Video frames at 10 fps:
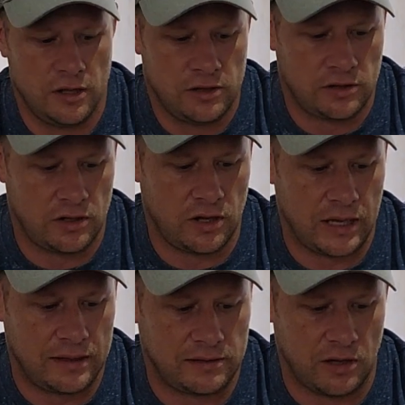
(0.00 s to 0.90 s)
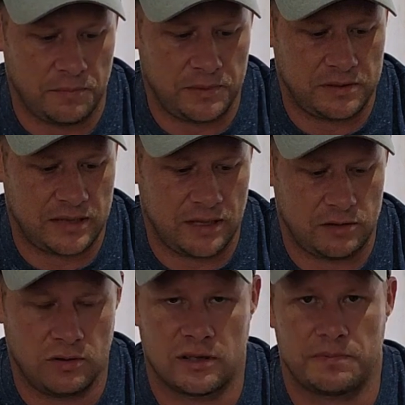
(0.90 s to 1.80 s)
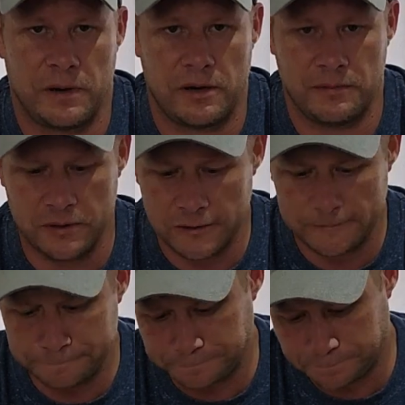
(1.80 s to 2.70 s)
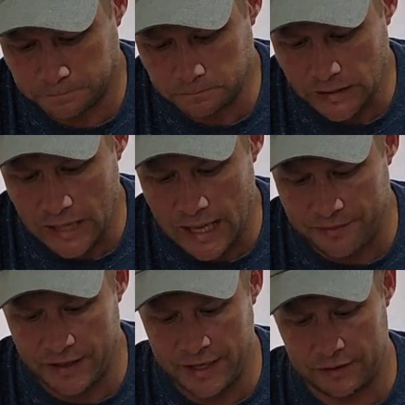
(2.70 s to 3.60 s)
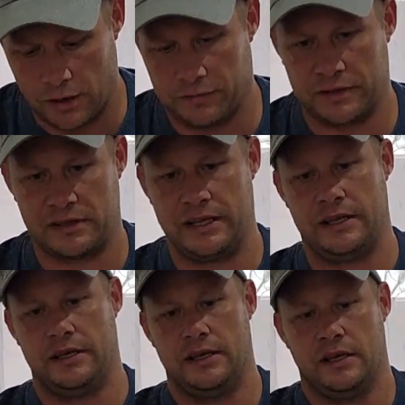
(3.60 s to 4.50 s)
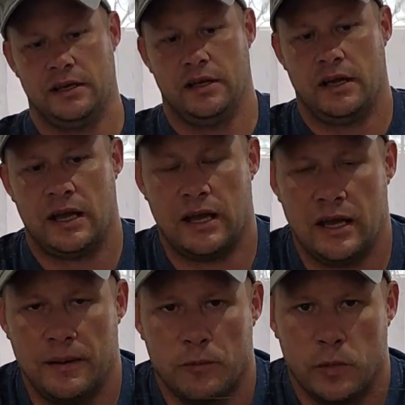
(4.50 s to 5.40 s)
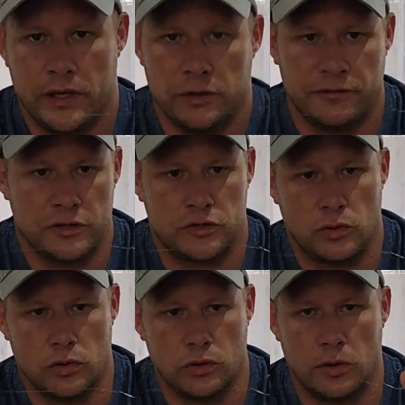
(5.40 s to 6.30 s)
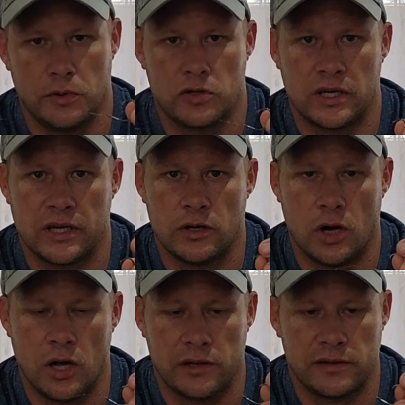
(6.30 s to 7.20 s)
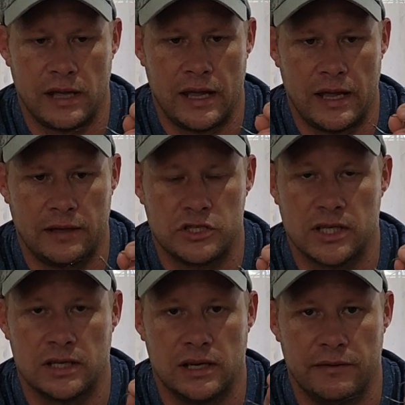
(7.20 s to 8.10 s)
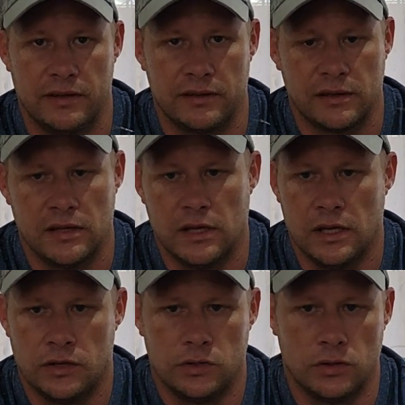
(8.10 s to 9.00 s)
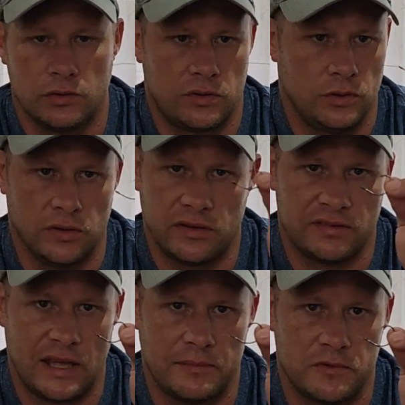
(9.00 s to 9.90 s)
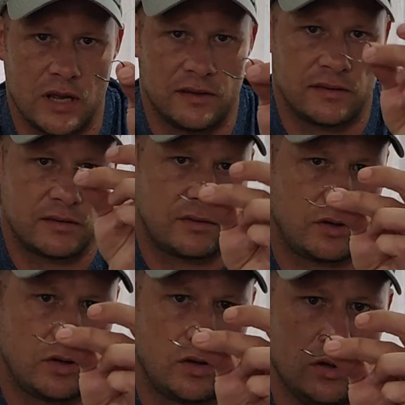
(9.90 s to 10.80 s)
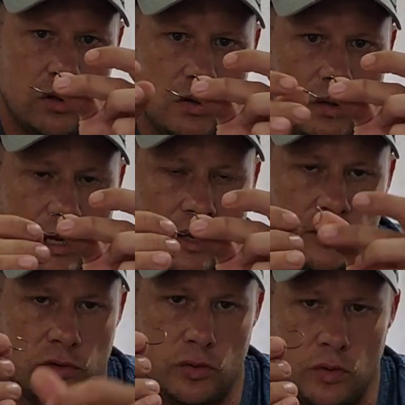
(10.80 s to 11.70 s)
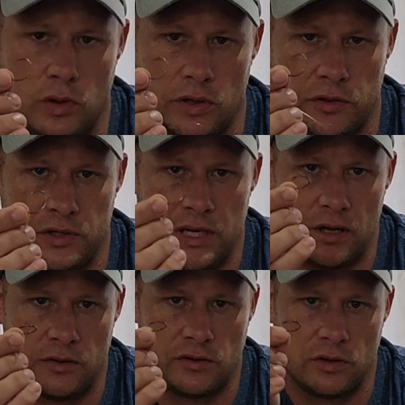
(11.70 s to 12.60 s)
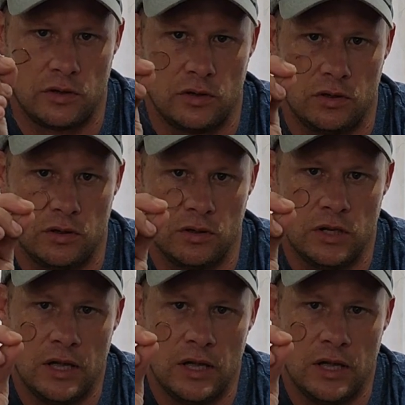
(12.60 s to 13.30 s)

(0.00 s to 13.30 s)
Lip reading: So yeah guys, don't be scared to experiment. And then obviously when you fish your normal chicken hearts and chicken livers, you use the same trace, circle hook, like a 2 or 3/0 circle hook.